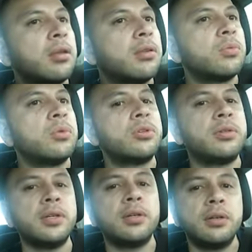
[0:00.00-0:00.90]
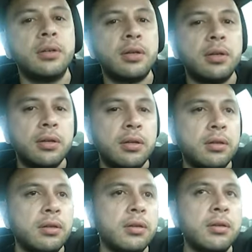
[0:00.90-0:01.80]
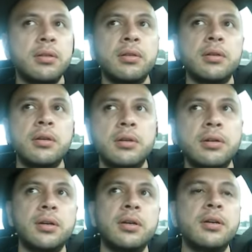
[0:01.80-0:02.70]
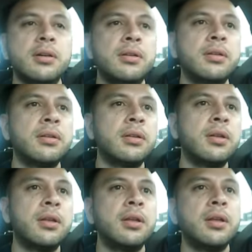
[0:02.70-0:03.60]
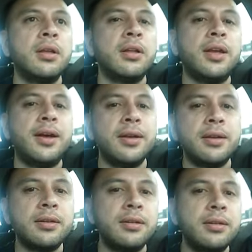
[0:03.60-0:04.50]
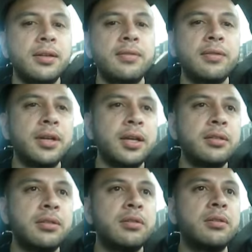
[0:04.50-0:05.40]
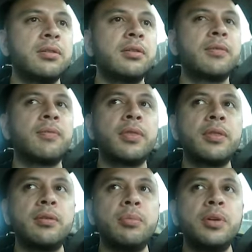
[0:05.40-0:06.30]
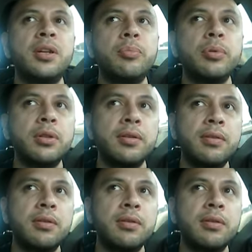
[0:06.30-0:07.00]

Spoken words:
is what triggered their little lying and deceiving nature, their manipulative